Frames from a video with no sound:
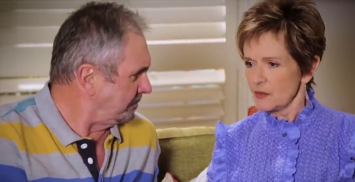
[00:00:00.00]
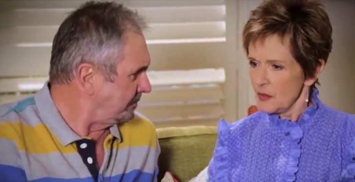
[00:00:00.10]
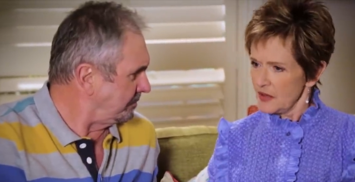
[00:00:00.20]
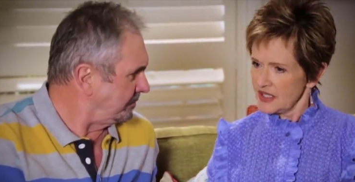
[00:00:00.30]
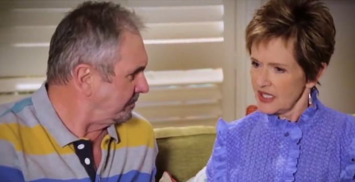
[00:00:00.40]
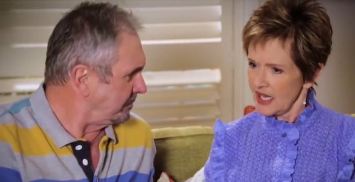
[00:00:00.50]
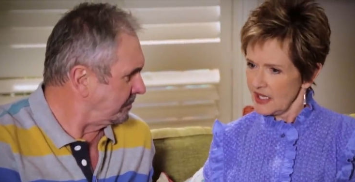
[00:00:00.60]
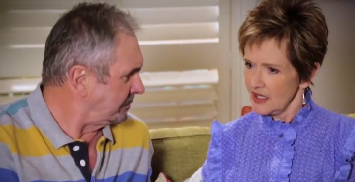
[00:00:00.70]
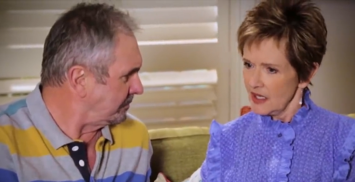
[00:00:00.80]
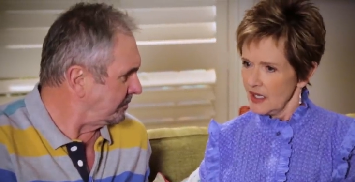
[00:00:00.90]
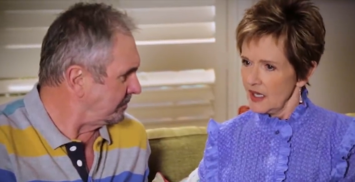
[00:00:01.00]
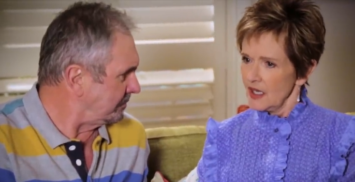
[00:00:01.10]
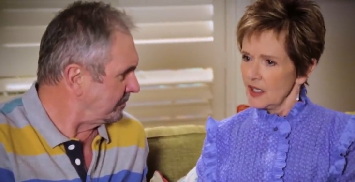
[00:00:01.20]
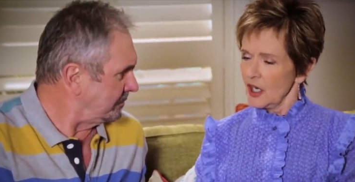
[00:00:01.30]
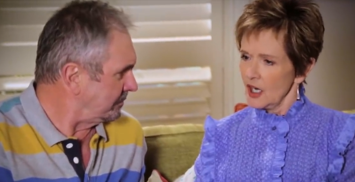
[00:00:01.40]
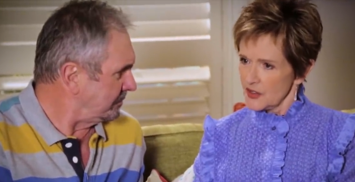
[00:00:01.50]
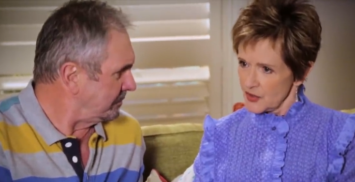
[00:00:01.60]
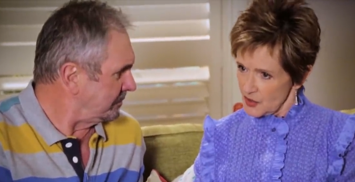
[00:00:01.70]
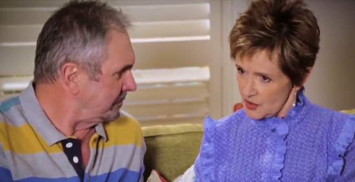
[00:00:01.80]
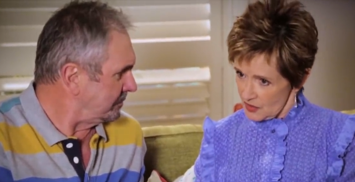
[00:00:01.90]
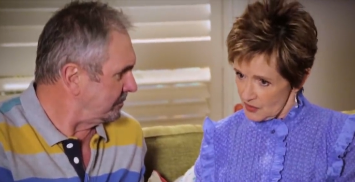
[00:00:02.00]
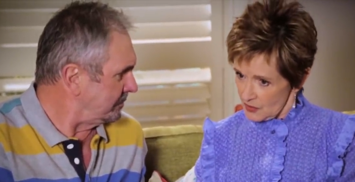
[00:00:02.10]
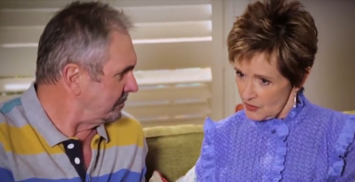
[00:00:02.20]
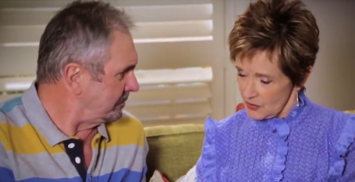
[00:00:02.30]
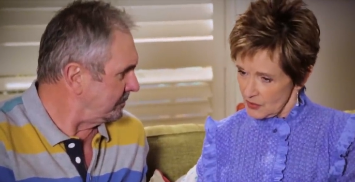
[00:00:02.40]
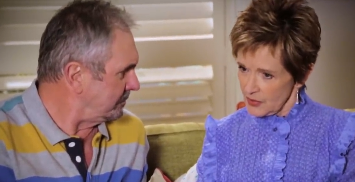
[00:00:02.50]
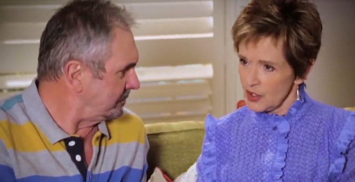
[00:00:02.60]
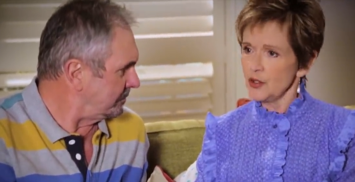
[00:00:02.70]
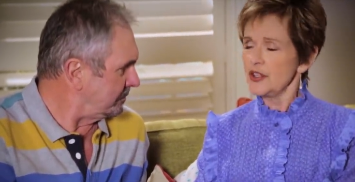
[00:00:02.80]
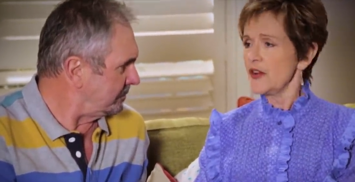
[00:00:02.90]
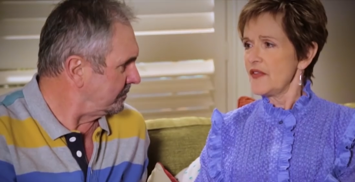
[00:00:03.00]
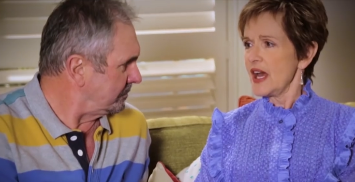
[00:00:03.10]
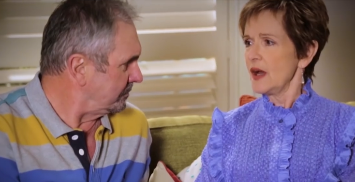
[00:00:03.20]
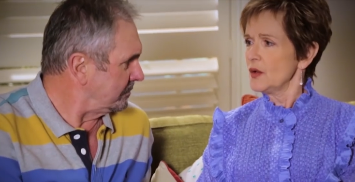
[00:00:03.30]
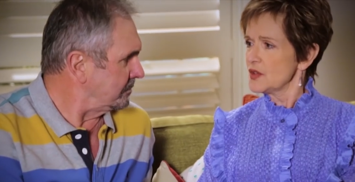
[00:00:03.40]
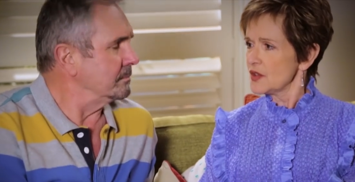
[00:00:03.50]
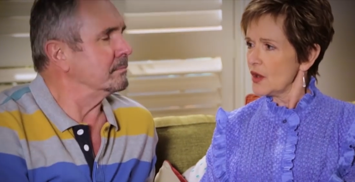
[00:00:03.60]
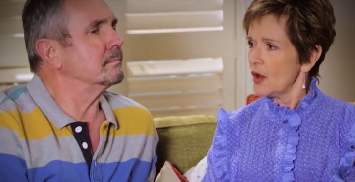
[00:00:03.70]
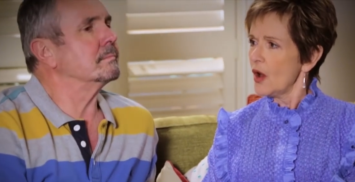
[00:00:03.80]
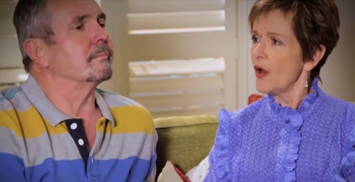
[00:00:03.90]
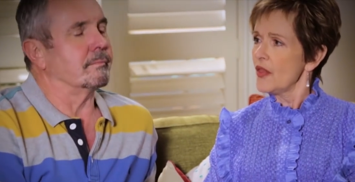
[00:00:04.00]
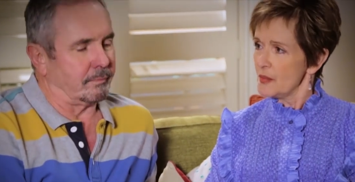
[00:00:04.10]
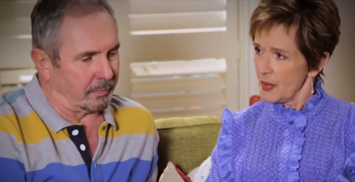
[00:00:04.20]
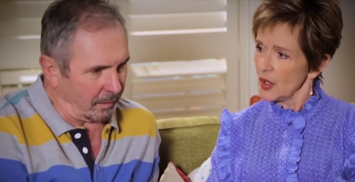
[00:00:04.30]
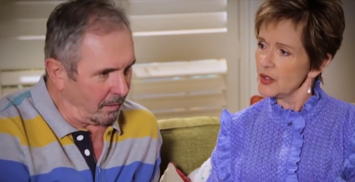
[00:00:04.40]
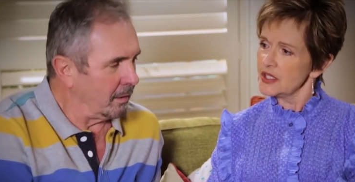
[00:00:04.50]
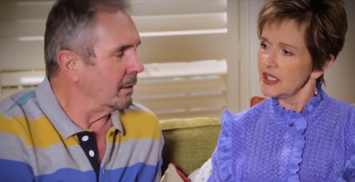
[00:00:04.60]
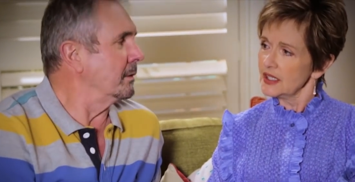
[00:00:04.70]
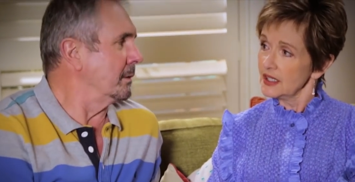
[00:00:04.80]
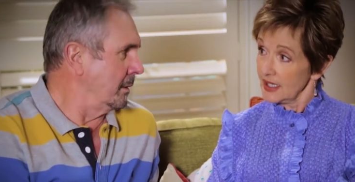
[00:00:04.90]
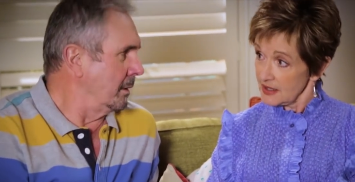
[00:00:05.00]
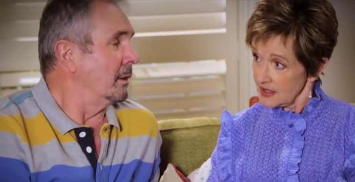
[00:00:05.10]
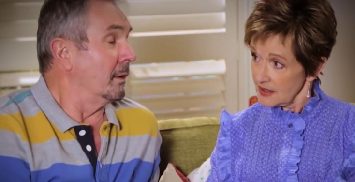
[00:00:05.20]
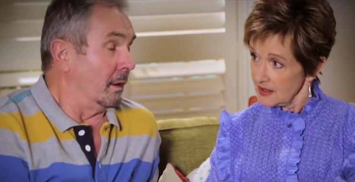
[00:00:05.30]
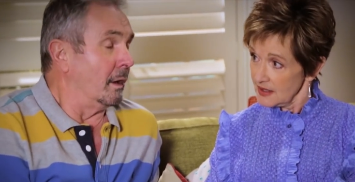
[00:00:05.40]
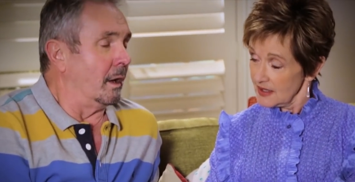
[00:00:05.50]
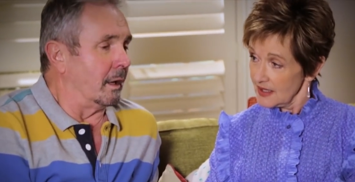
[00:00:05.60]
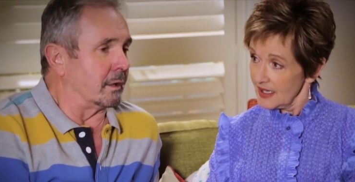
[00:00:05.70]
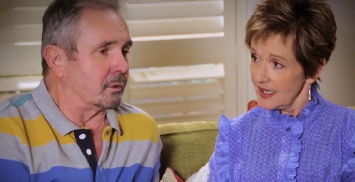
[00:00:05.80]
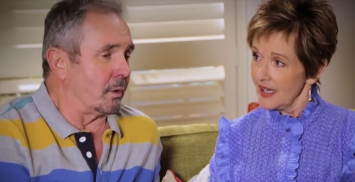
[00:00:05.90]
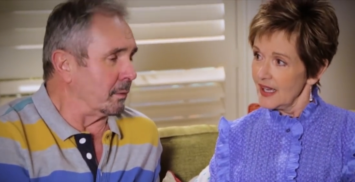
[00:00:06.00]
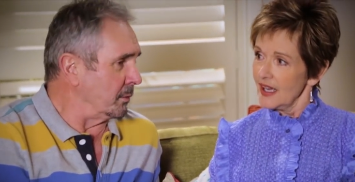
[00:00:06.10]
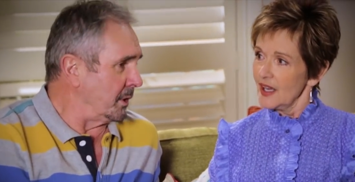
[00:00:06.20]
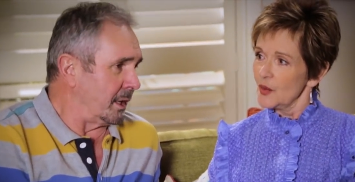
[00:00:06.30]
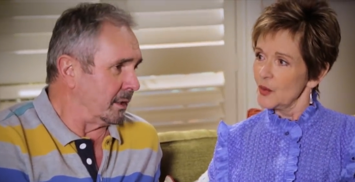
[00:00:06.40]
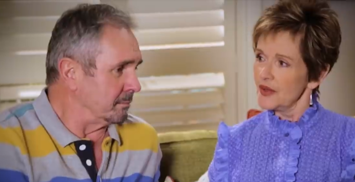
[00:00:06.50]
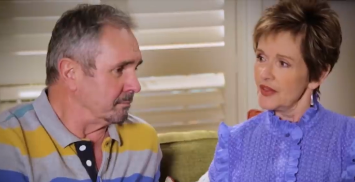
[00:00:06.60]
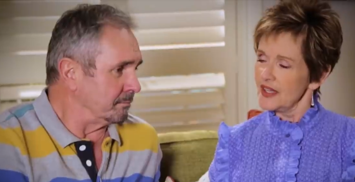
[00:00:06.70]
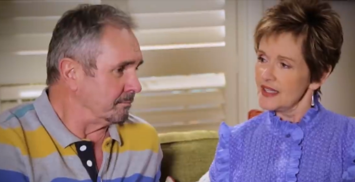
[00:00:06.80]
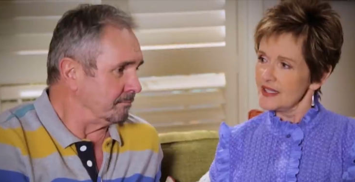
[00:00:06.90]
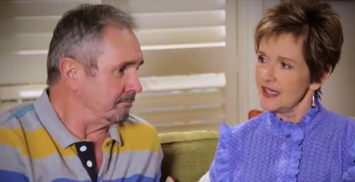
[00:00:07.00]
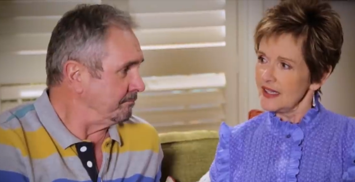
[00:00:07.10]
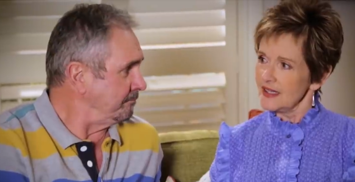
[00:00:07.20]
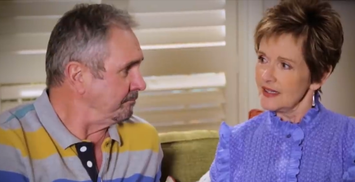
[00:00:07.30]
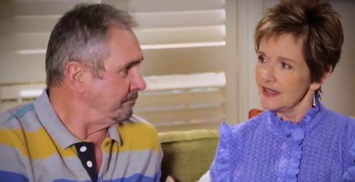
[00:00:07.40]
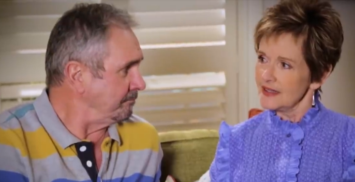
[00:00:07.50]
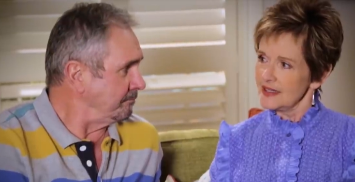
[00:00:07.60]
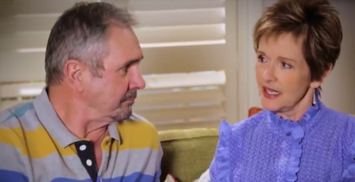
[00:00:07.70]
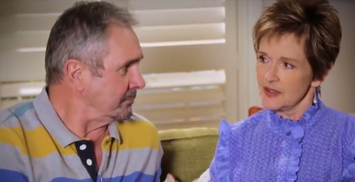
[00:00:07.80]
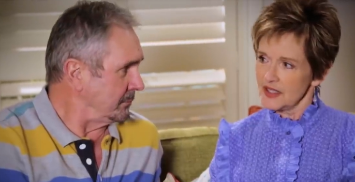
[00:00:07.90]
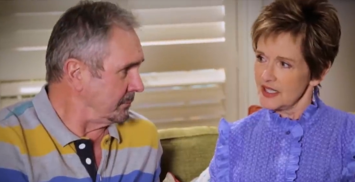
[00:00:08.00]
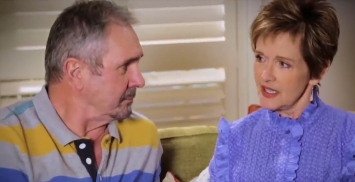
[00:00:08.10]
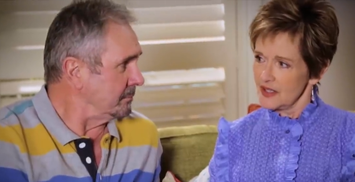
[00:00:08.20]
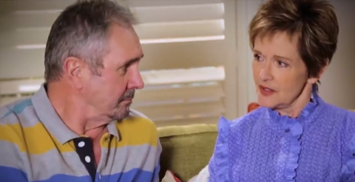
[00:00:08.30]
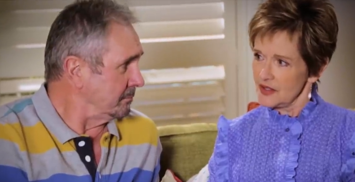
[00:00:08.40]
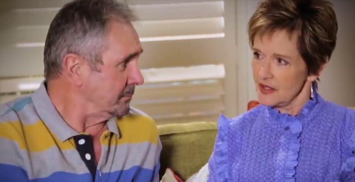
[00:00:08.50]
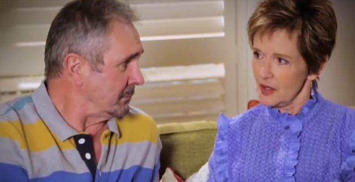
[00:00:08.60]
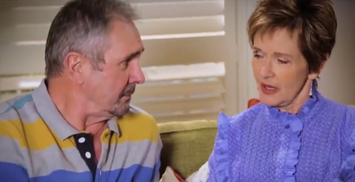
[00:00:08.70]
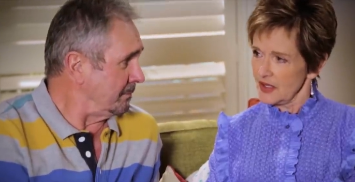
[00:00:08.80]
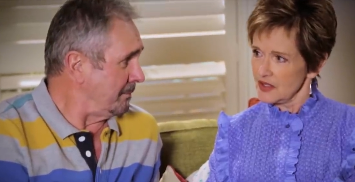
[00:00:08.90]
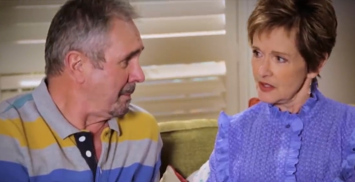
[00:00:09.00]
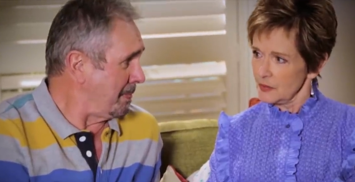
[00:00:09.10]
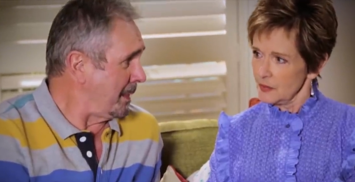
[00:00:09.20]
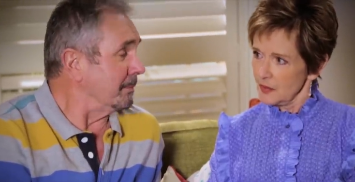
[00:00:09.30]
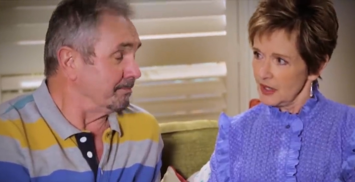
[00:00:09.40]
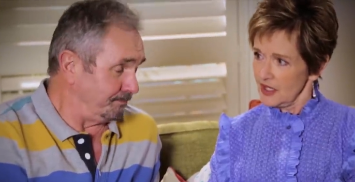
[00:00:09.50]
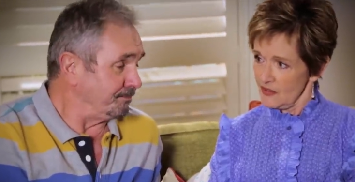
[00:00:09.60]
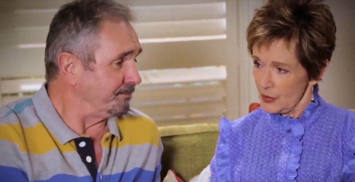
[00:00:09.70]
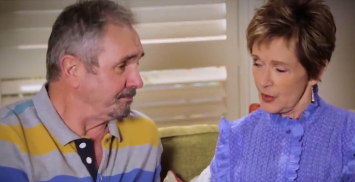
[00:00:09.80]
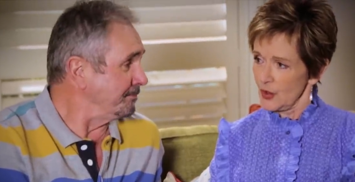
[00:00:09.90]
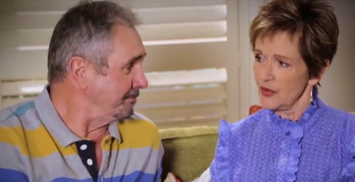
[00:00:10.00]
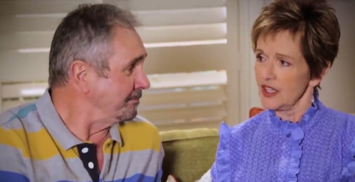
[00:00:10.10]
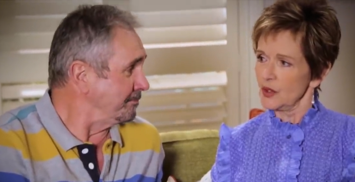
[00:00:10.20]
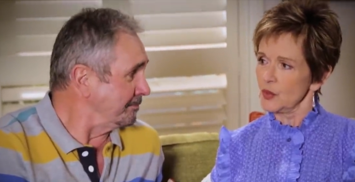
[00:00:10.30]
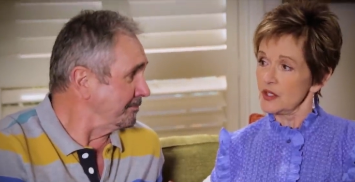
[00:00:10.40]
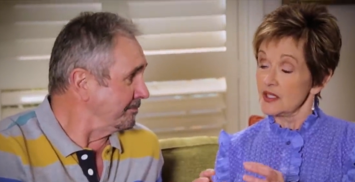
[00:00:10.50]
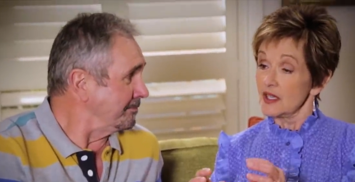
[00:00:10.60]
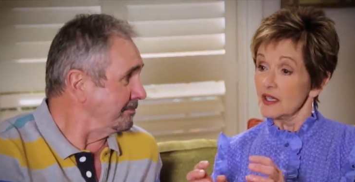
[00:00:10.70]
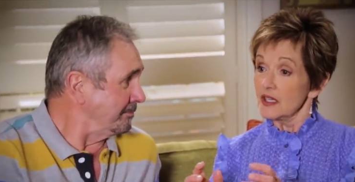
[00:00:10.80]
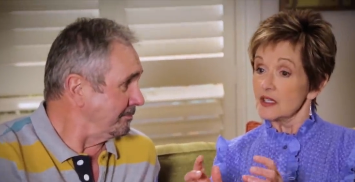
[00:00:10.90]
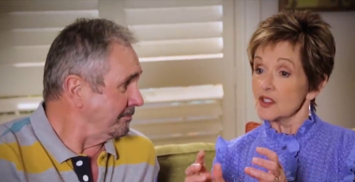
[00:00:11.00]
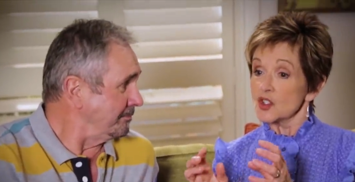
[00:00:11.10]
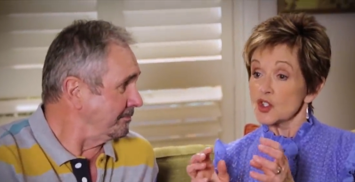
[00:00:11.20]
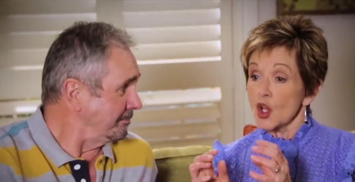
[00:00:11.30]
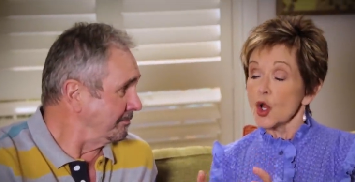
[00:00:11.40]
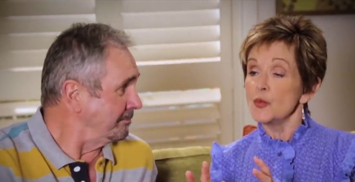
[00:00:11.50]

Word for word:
Speaker 1: remember the day Karl and Susan renewed their vows on the boat in London?
Speaker 2: Incredible day.
Speaker 1: With Izzy downstairs about to give birth. It was so